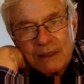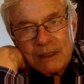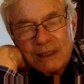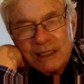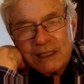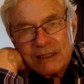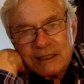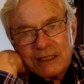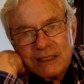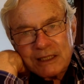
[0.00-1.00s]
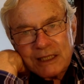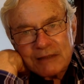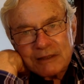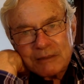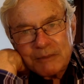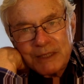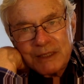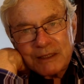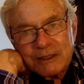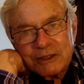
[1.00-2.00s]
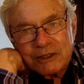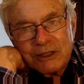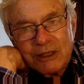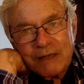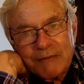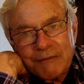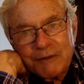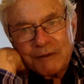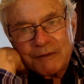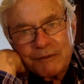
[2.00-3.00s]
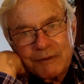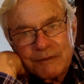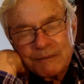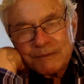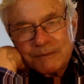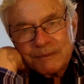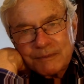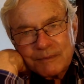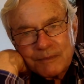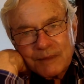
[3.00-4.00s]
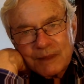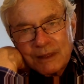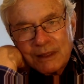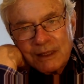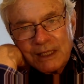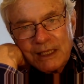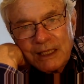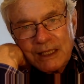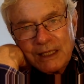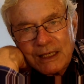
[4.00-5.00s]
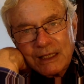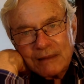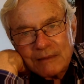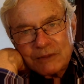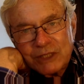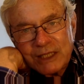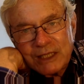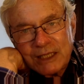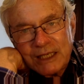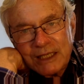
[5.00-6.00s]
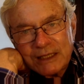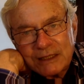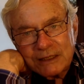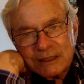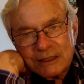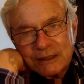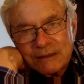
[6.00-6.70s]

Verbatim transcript: at least 10,000 barrels off of the uh, Channel Islands.